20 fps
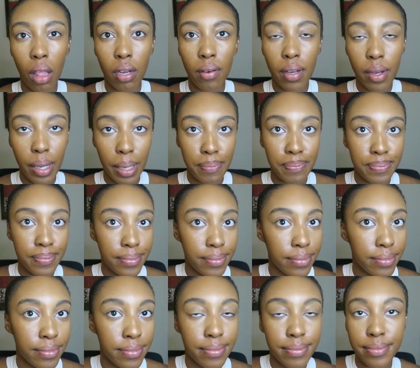Okay,
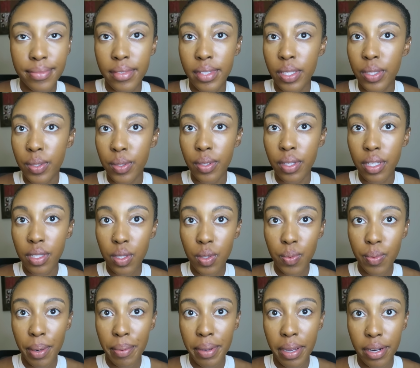so this is
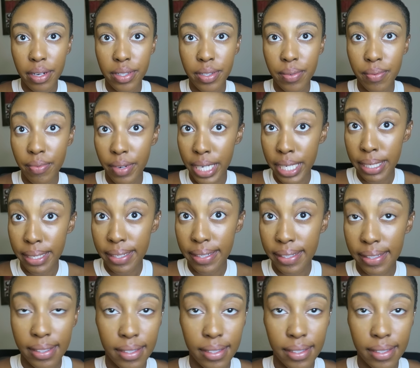where we are, right?